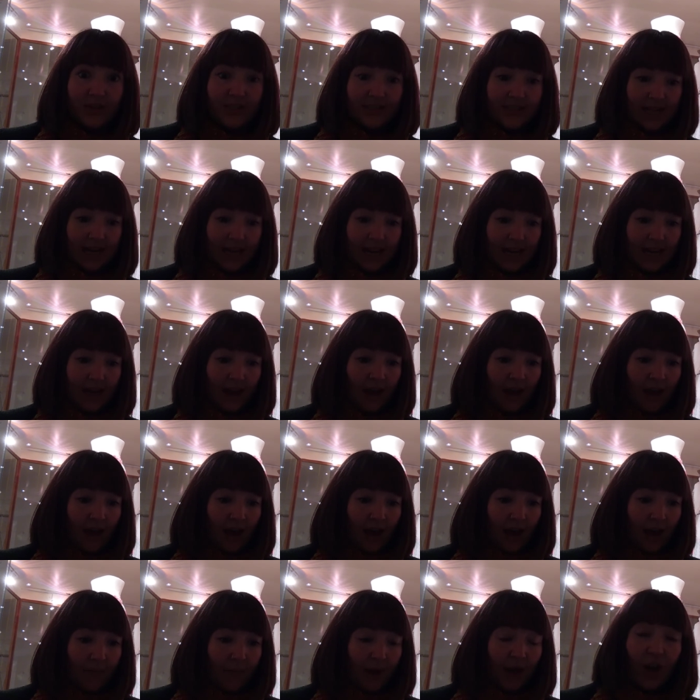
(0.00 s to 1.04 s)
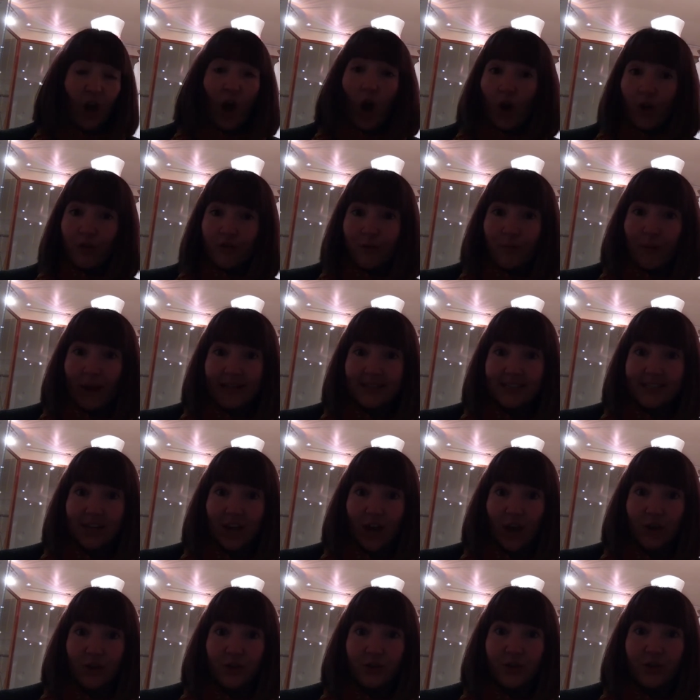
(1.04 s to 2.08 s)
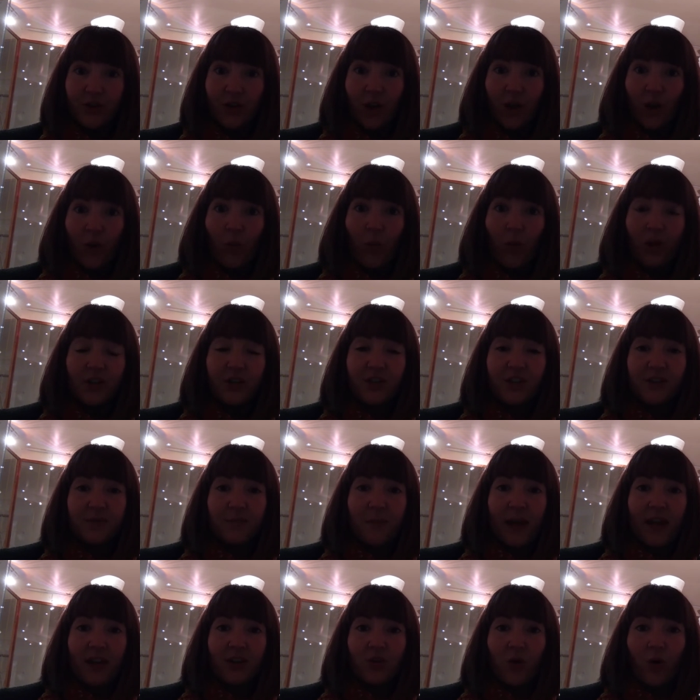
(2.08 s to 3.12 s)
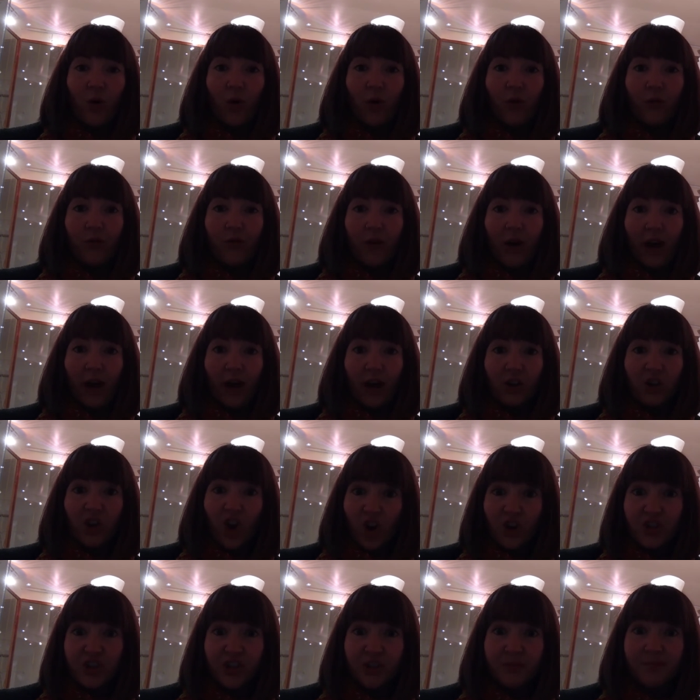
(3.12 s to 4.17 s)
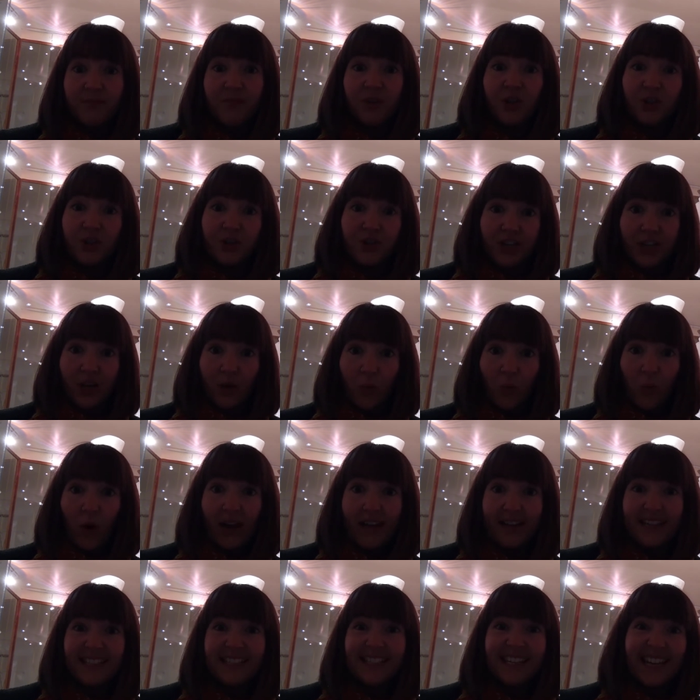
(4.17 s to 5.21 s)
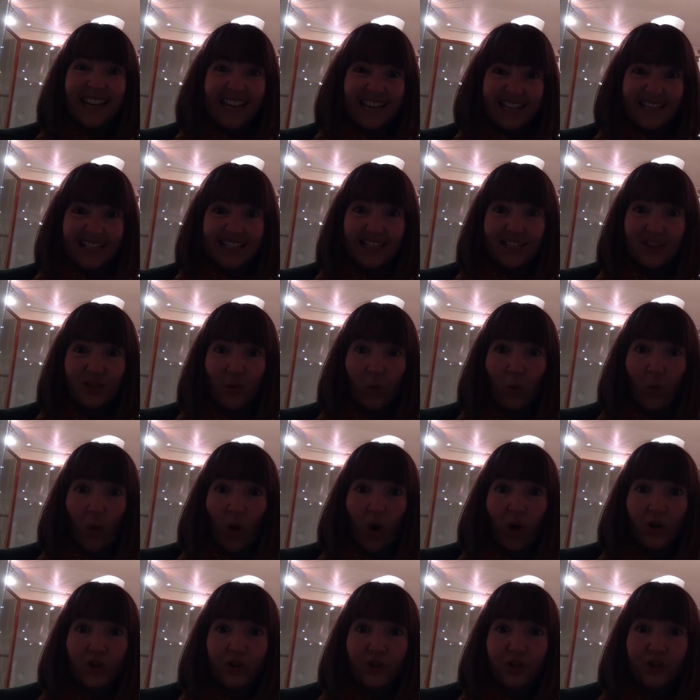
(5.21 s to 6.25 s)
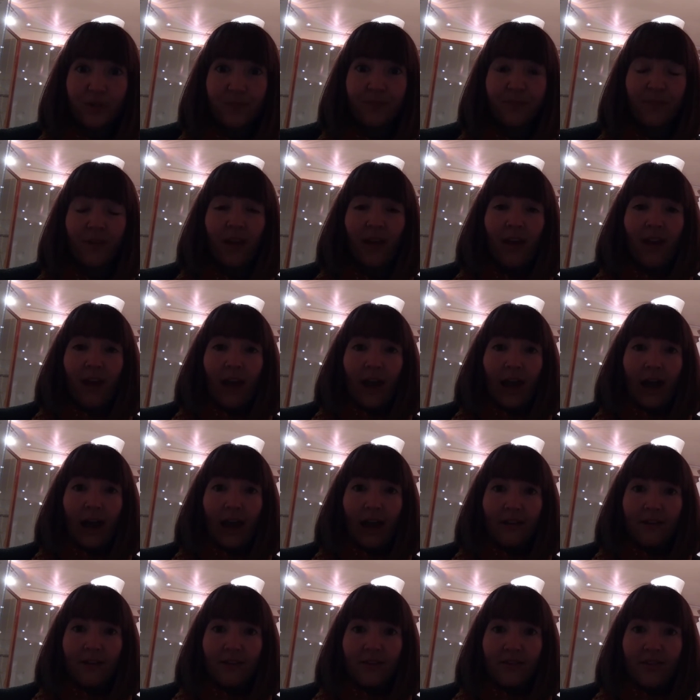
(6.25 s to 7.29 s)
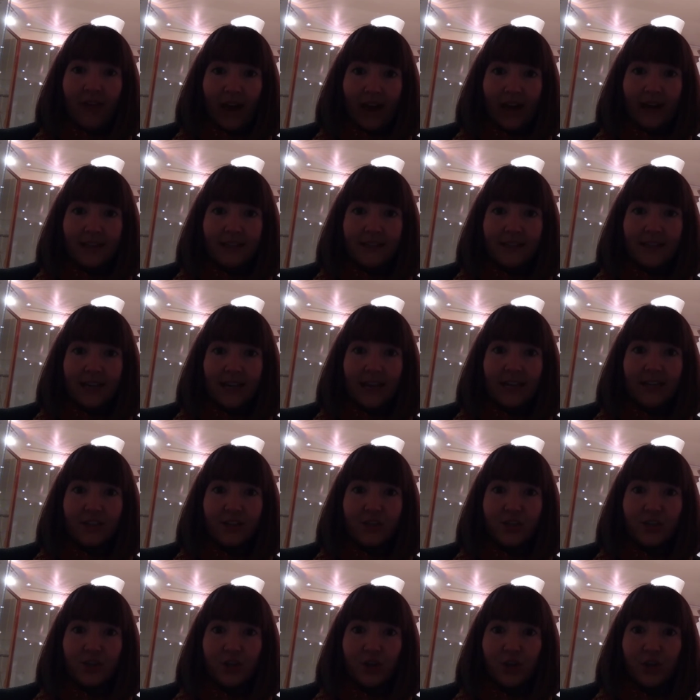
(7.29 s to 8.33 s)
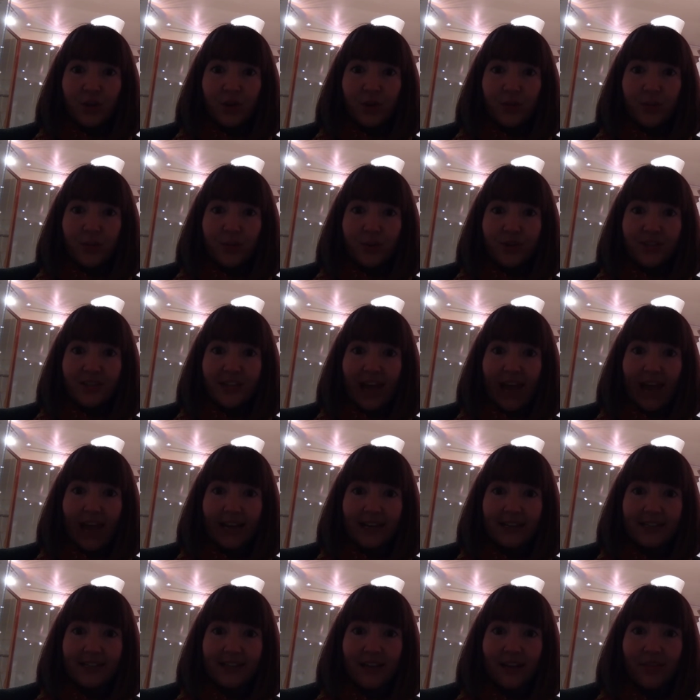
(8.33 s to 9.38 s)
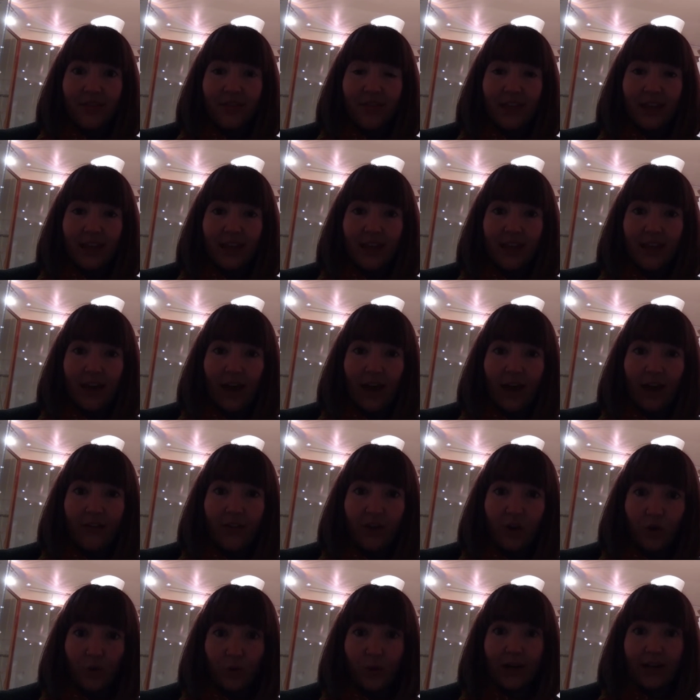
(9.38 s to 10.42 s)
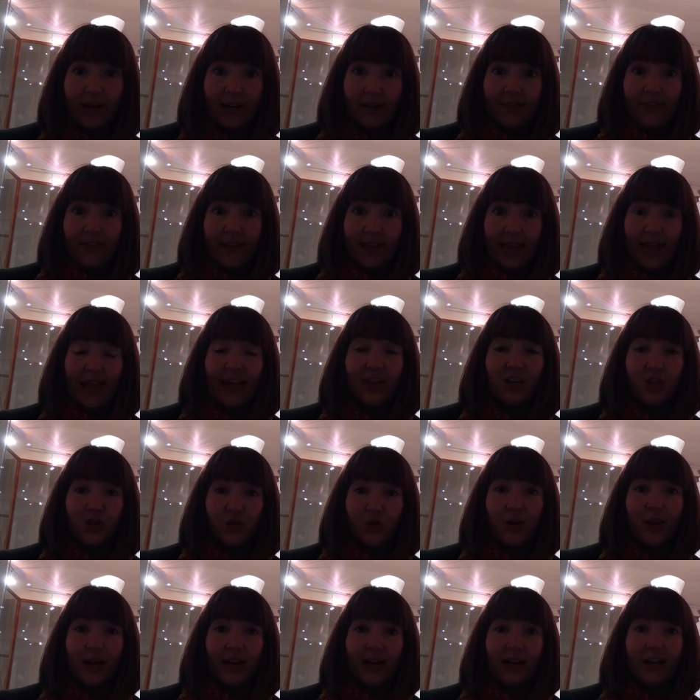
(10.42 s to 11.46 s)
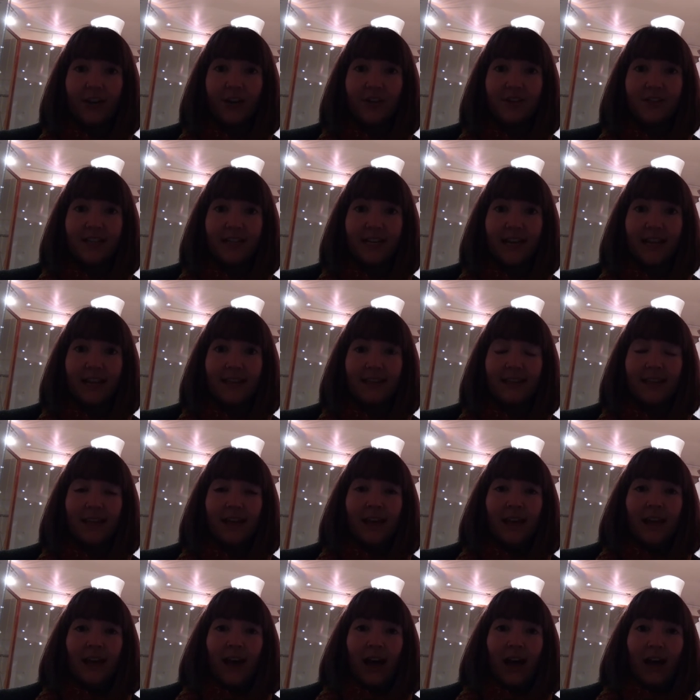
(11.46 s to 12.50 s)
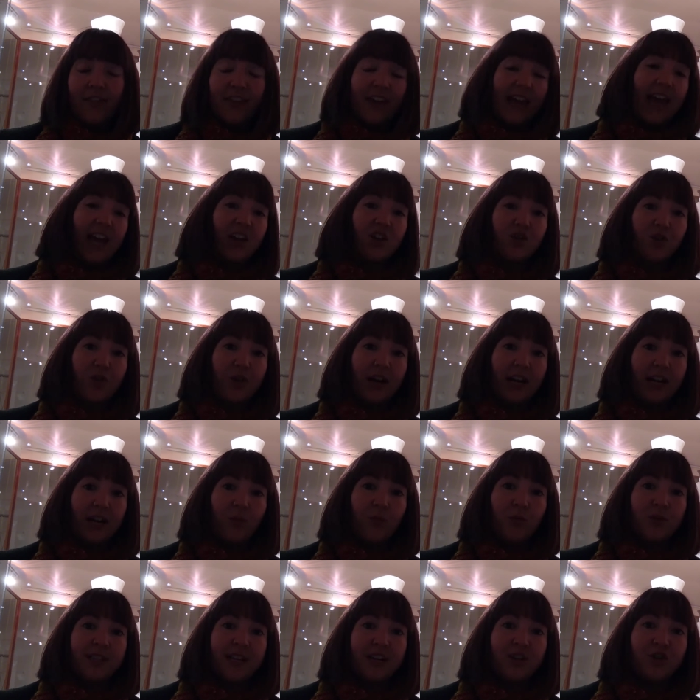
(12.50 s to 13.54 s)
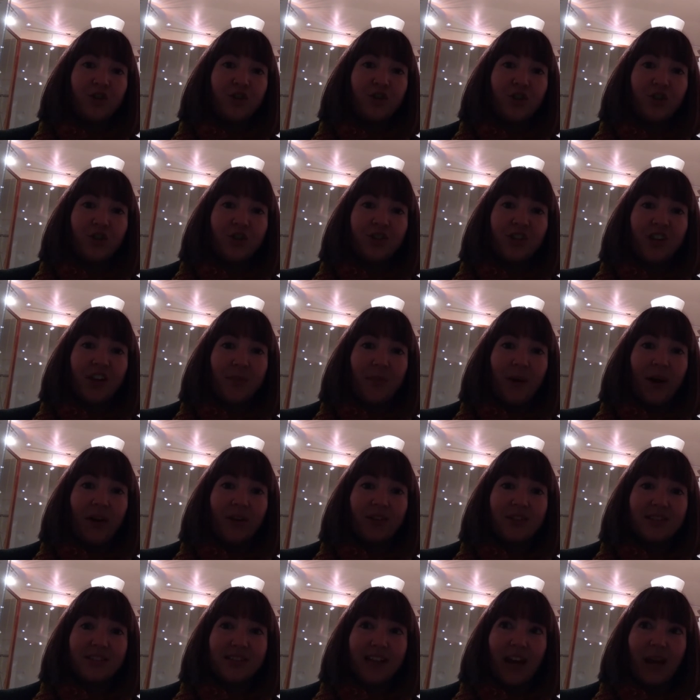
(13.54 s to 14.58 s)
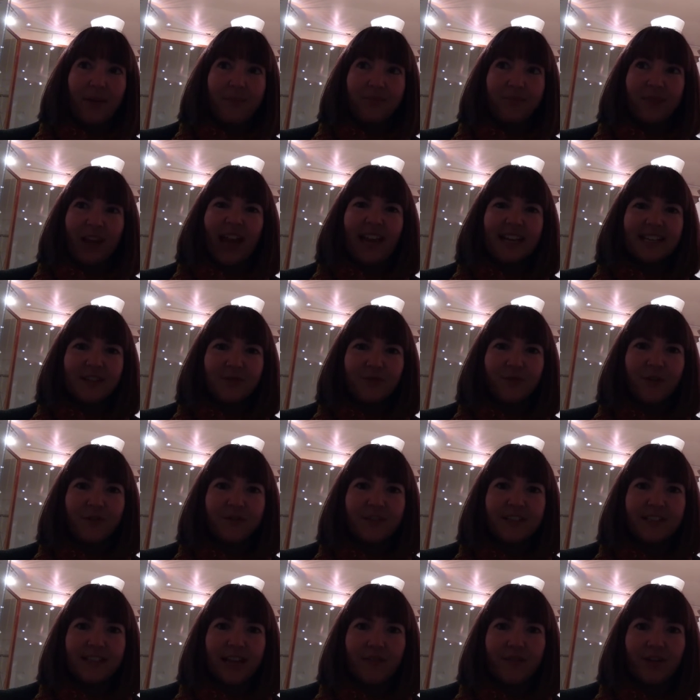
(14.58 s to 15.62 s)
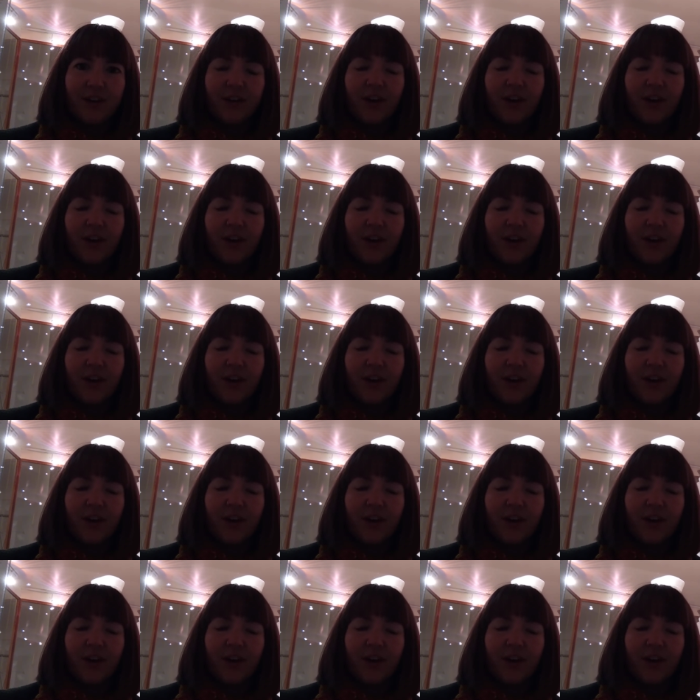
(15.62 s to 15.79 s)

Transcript: see um, an over petticoat, which is made of uh, cotton, usually white, easy to wash. And that is to protect the, uh, the crinoline, the cage crinoline underneath. Uh, the cage crinoline was introduced in about um, 1857